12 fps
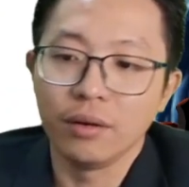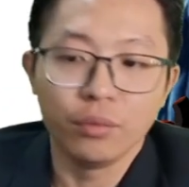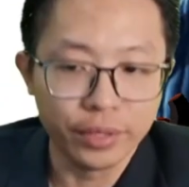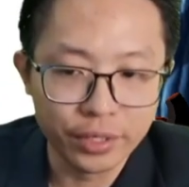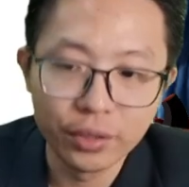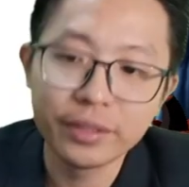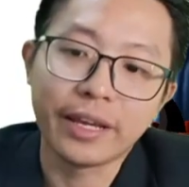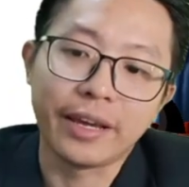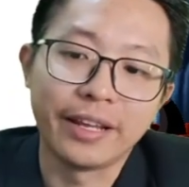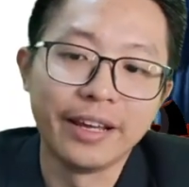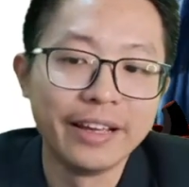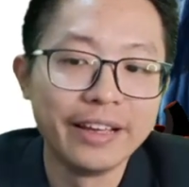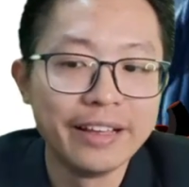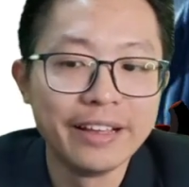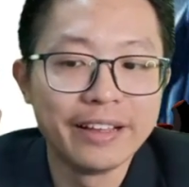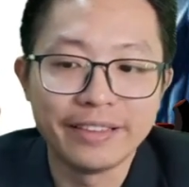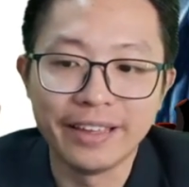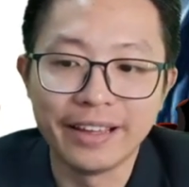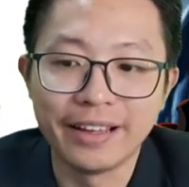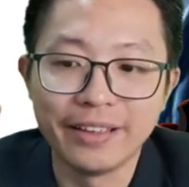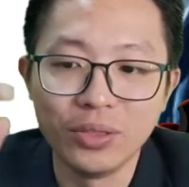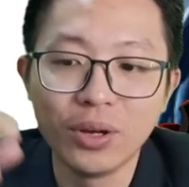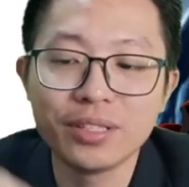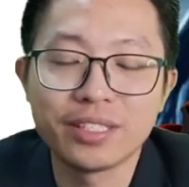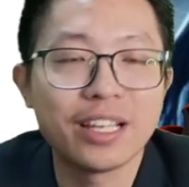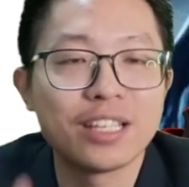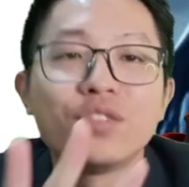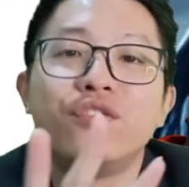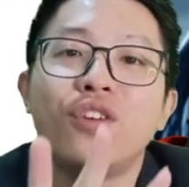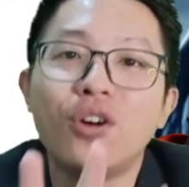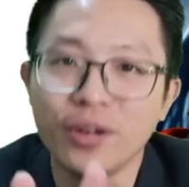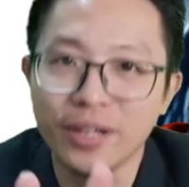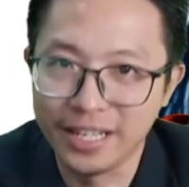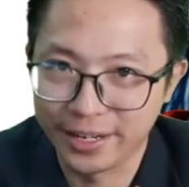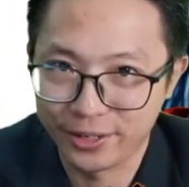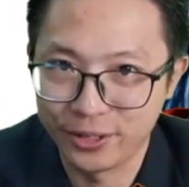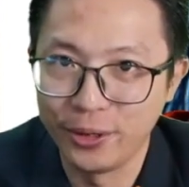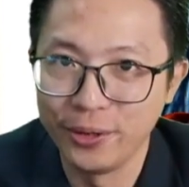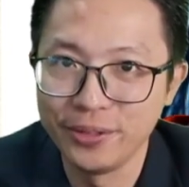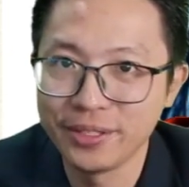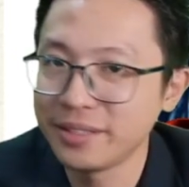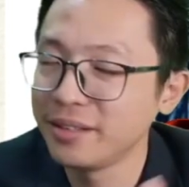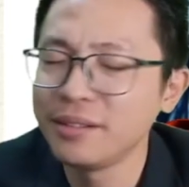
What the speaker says: We know that there are not just 4 electrons,